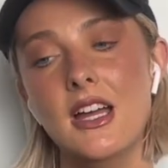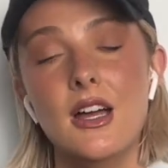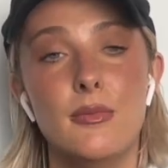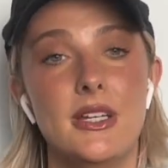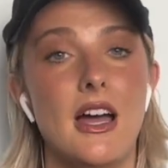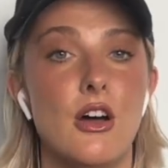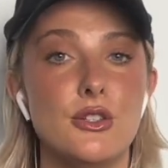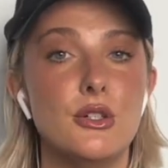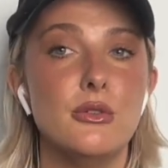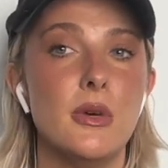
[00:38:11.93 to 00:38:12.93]
But yeah,
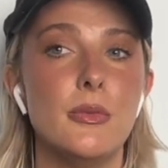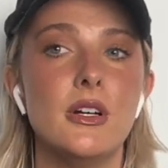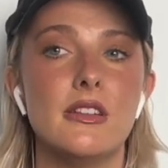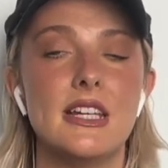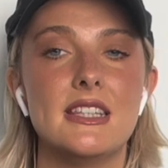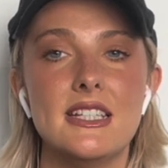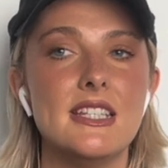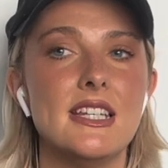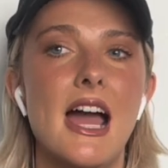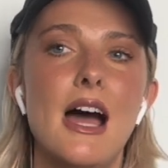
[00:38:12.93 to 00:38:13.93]
also remember, like, this
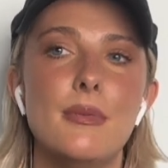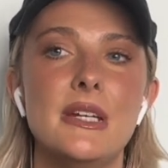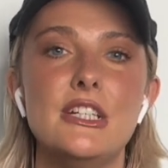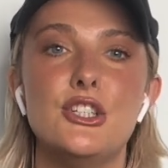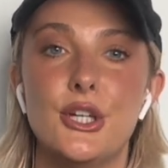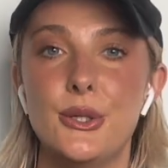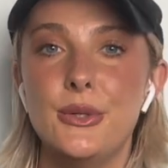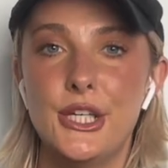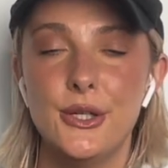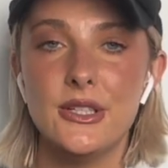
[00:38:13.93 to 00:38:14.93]
isn't happening to
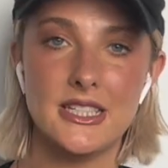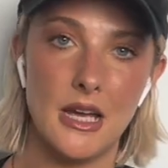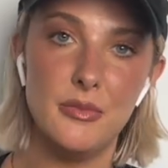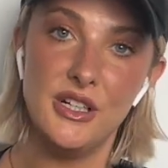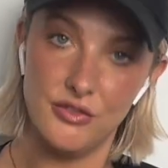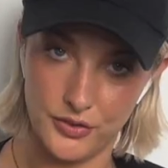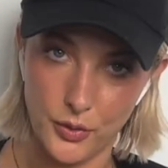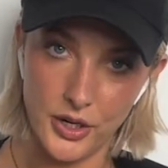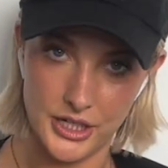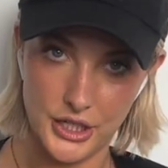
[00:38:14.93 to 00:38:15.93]
you, this is happening
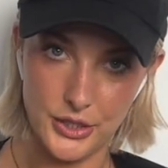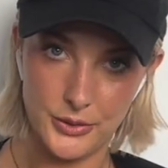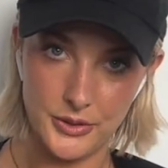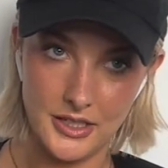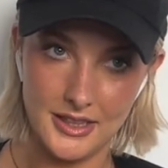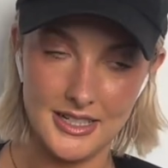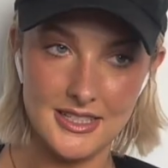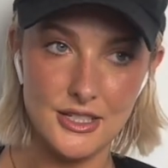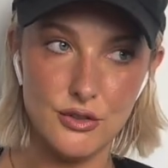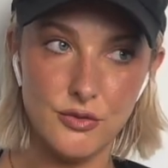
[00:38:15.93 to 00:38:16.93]
for you. This
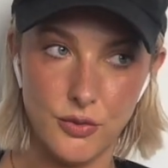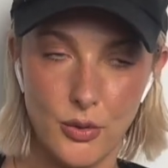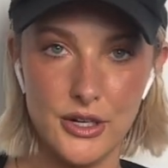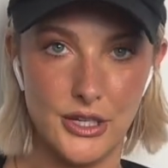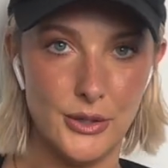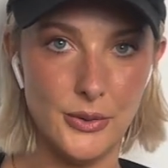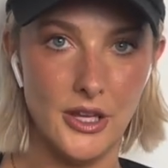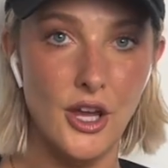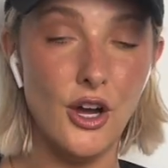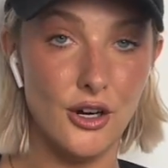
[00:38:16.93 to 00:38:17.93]
is for you.
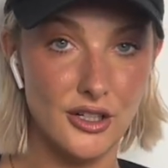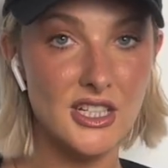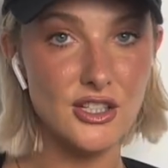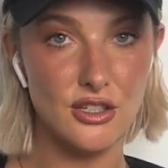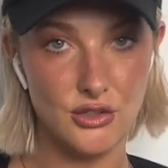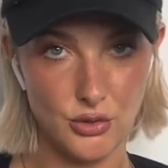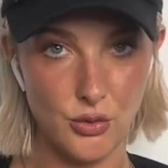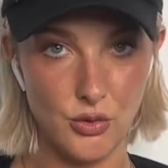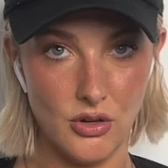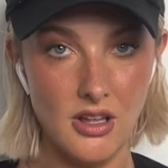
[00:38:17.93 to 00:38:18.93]
Earth is a
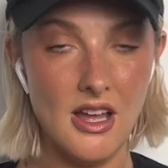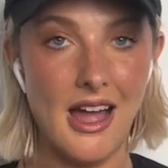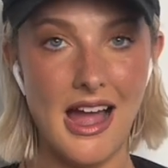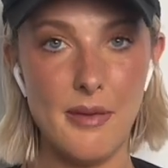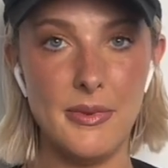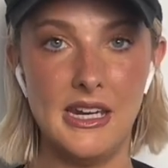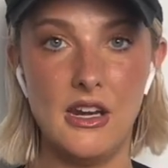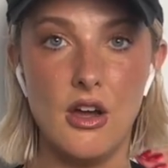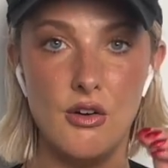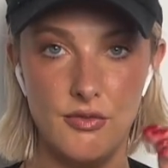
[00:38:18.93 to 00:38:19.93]
school
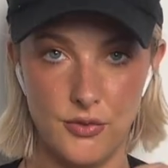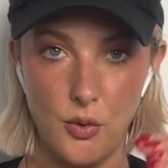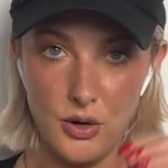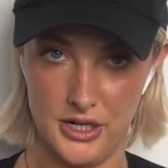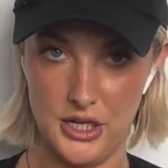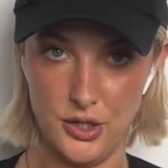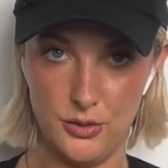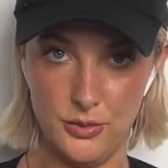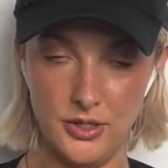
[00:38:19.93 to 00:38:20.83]
happening for you.